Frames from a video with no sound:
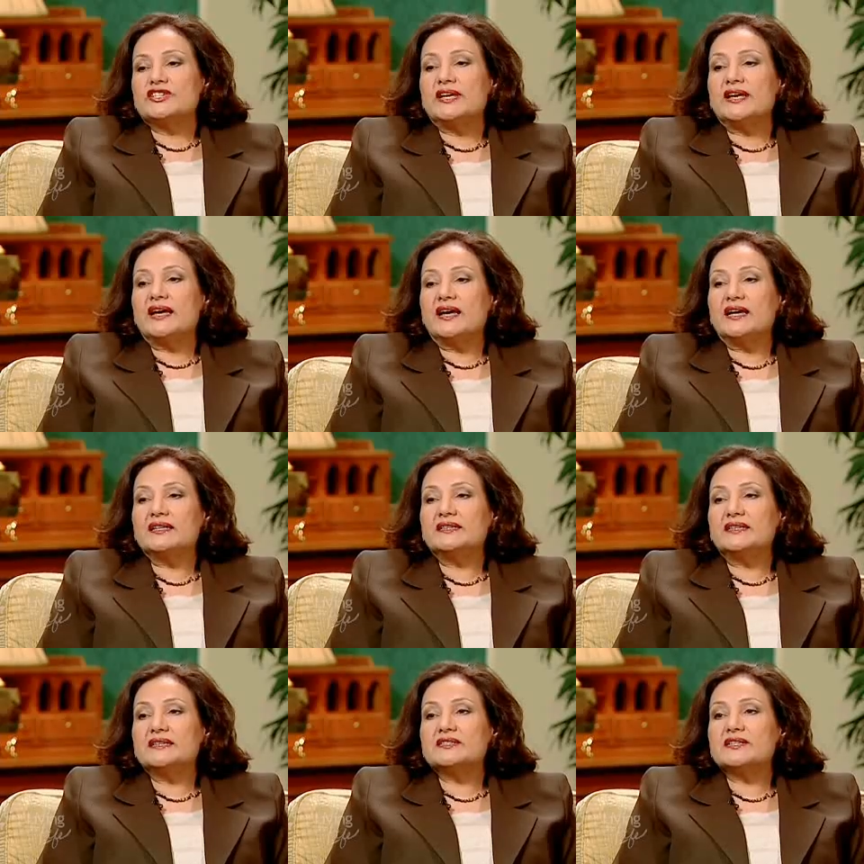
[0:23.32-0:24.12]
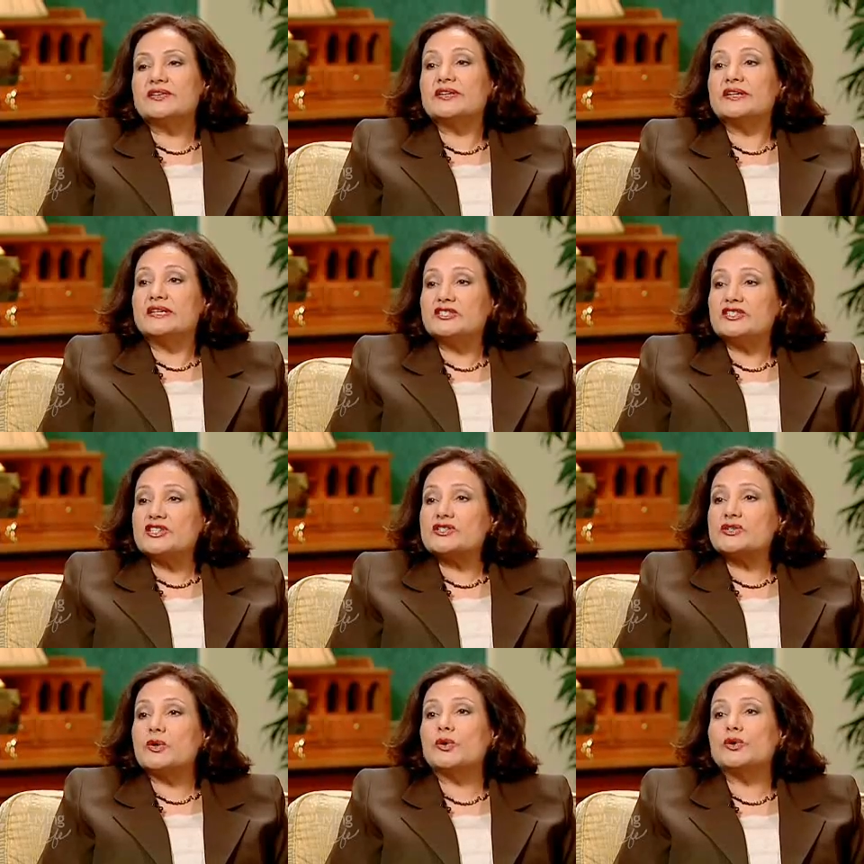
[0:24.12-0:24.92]
Jihad is a
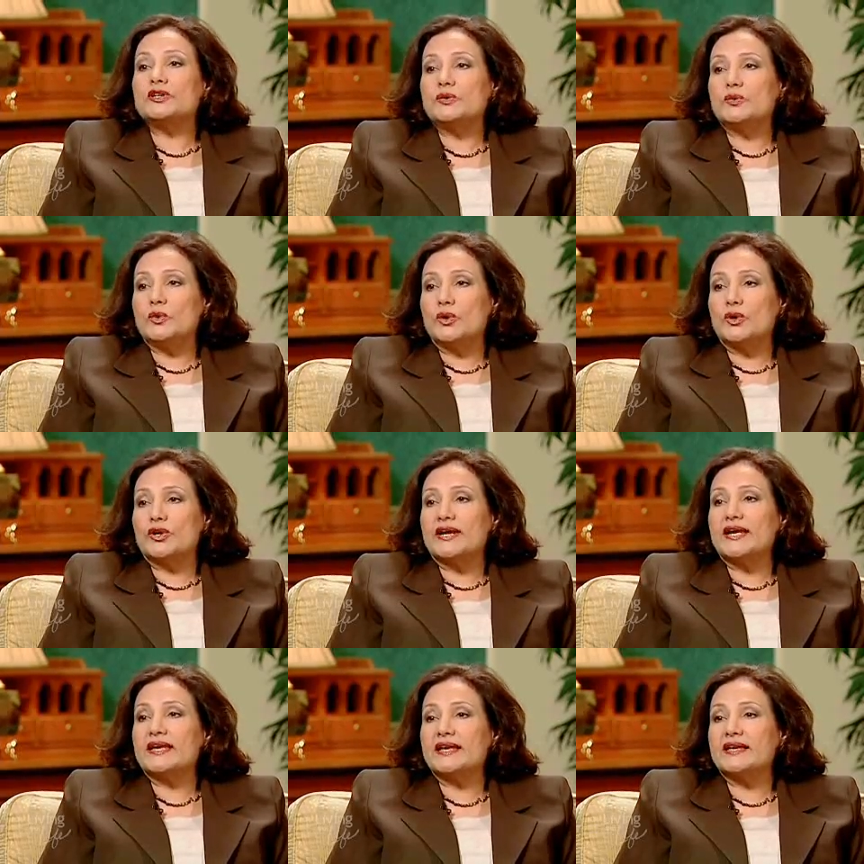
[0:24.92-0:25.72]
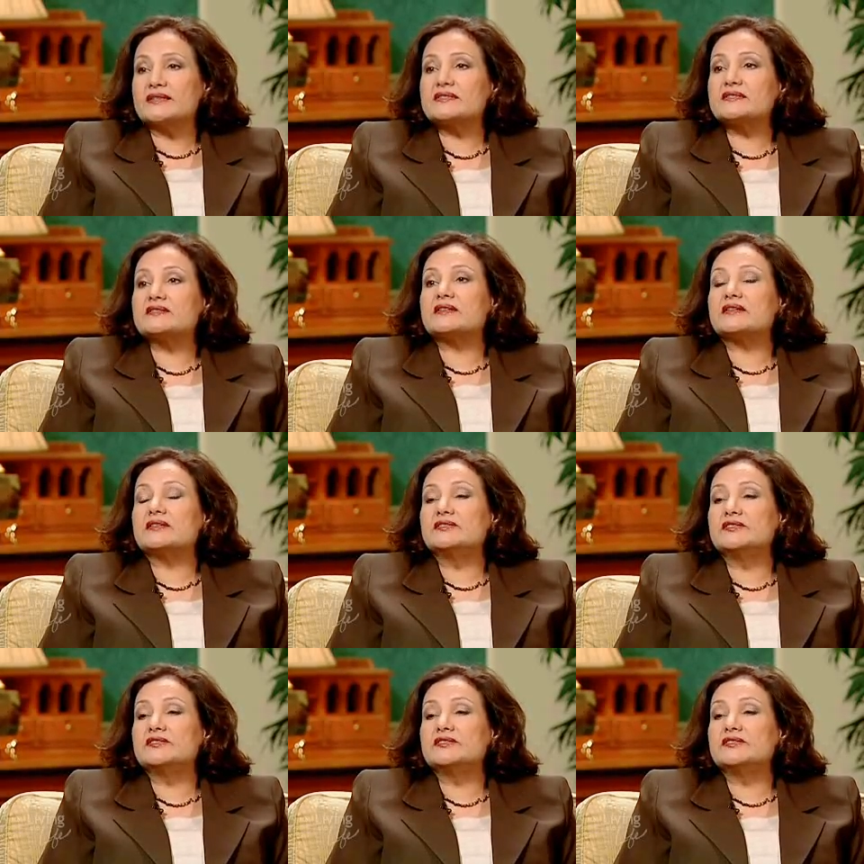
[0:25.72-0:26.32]
religious holy war against